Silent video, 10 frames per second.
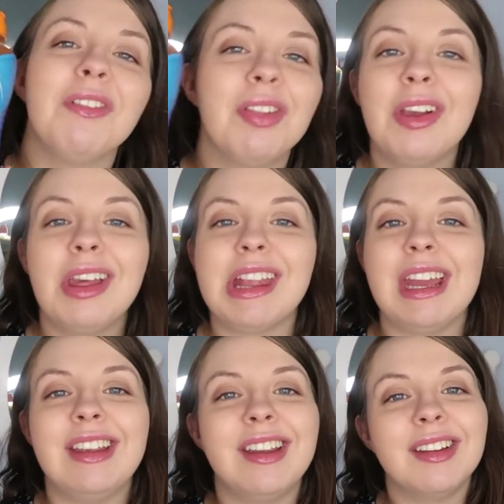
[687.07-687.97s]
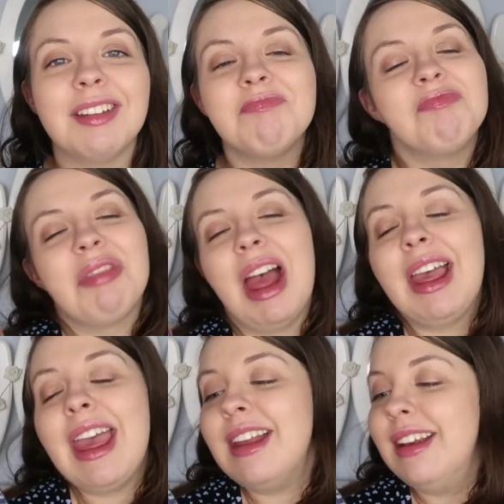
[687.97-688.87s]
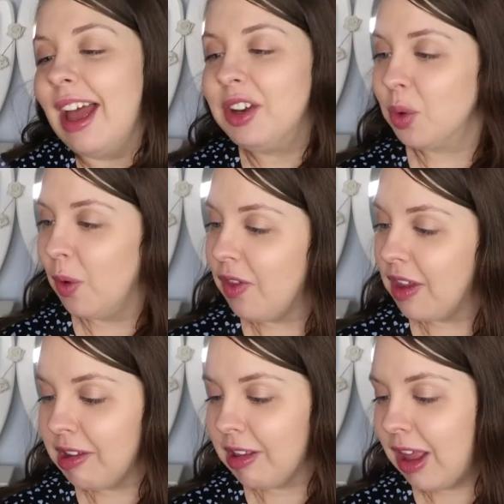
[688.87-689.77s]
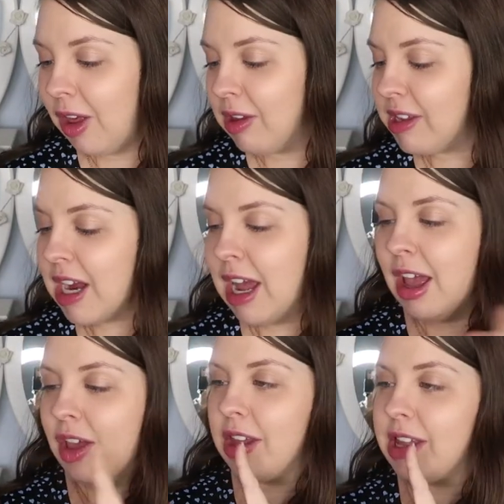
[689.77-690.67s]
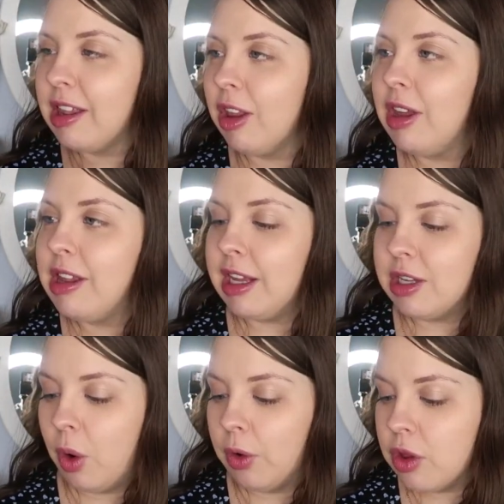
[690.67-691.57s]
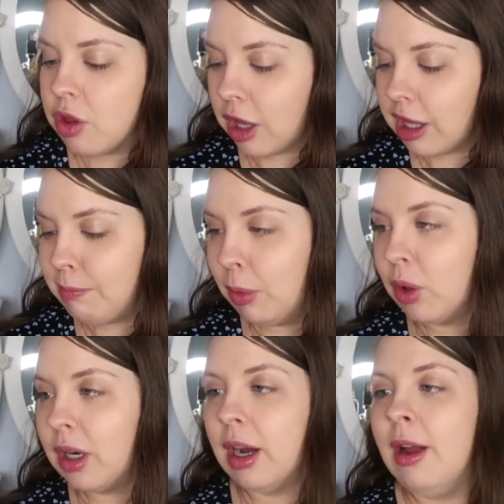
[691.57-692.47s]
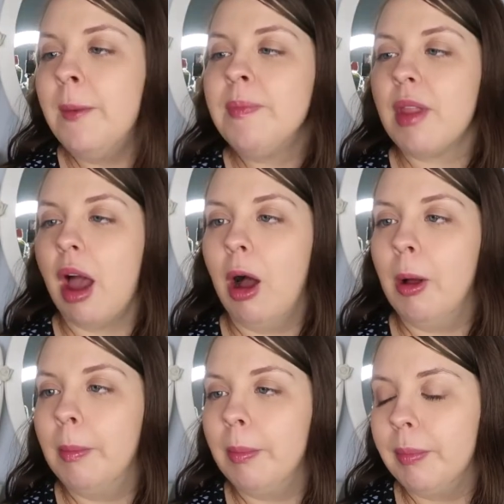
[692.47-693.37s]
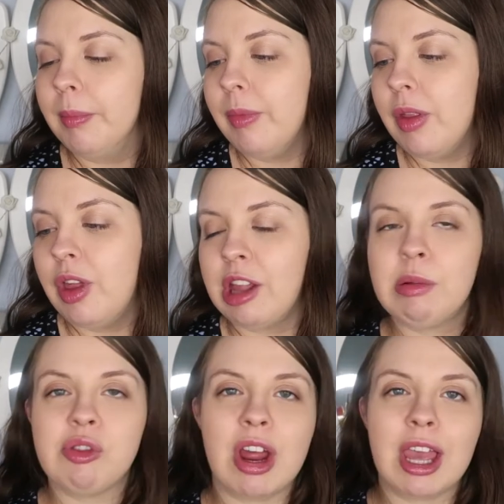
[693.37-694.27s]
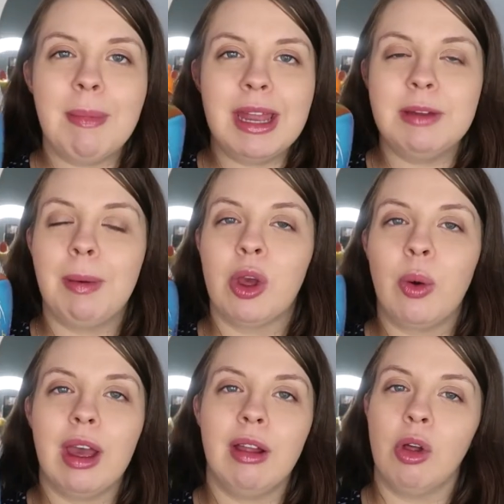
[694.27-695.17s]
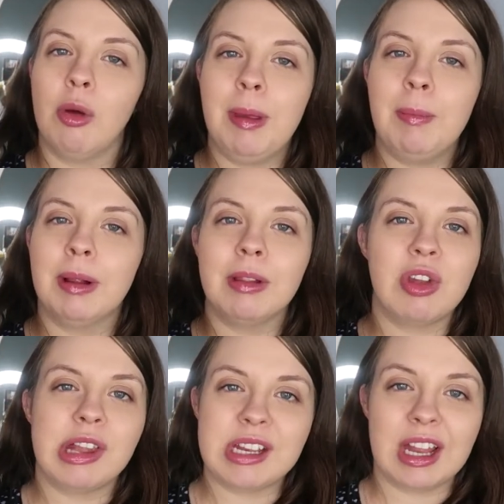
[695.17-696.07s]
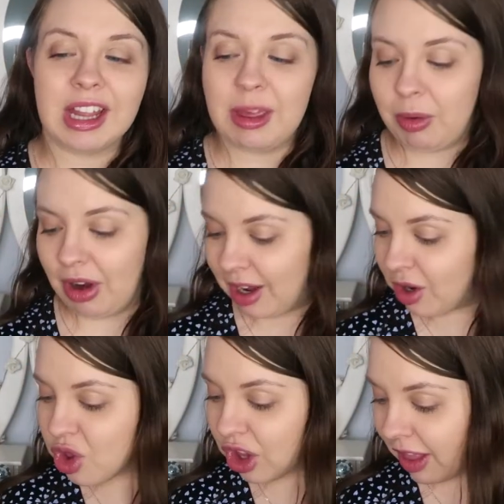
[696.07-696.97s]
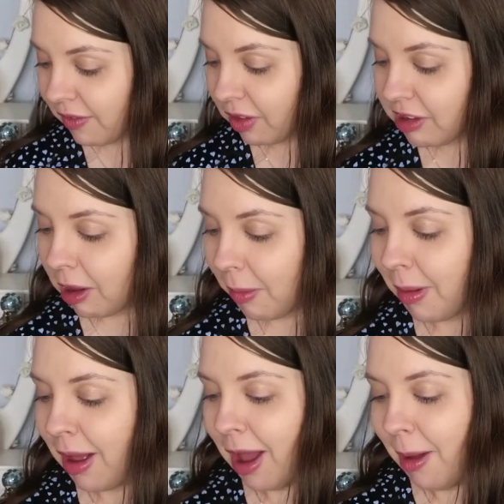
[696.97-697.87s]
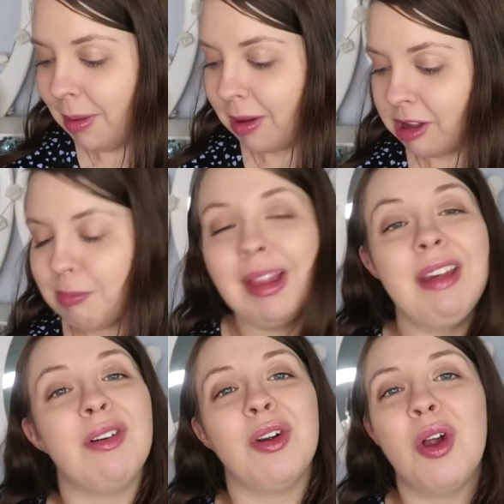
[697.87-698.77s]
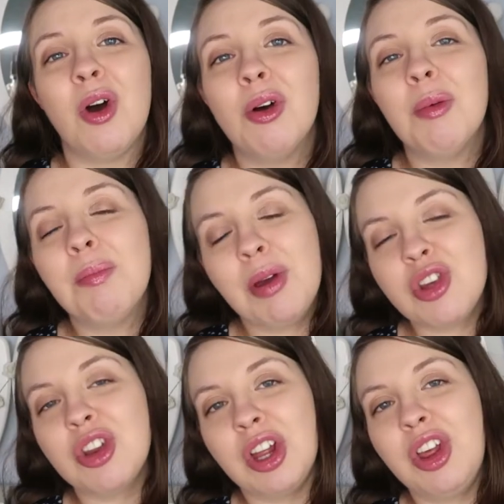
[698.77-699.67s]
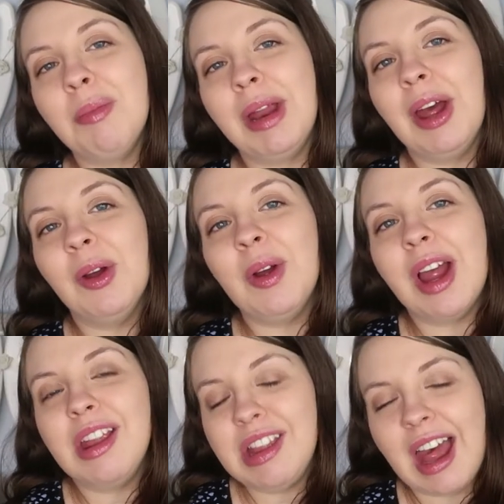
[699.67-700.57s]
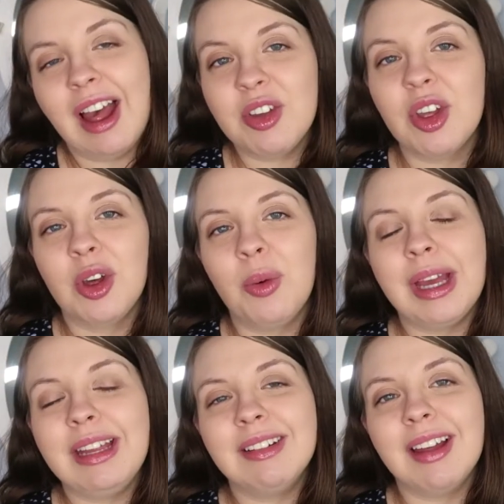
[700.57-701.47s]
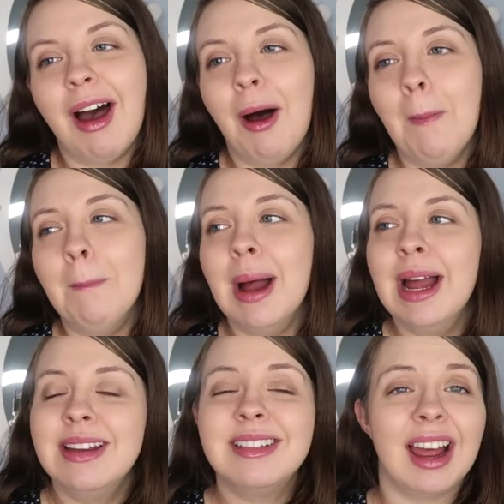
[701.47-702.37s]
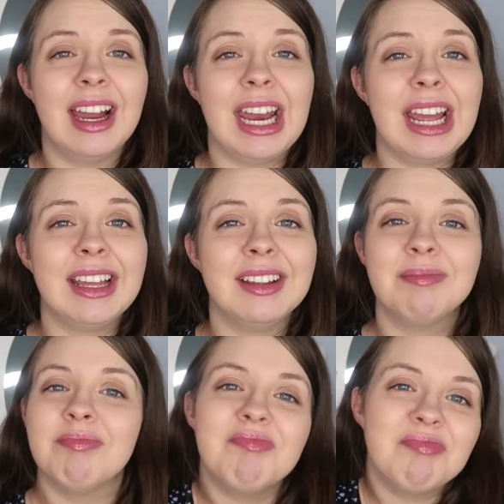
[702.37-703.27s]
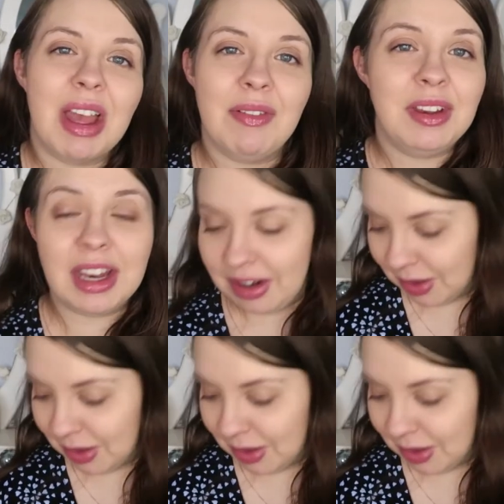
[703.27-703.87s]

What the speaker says: of Lucozade. Again, I don't know if this will get used. This is Lucozade Orange Sport. This was recommended by quite a lot of people just to kind of keep your energy levels up, because believe it or not, pushing a human out is actually quite tiring, if you didn't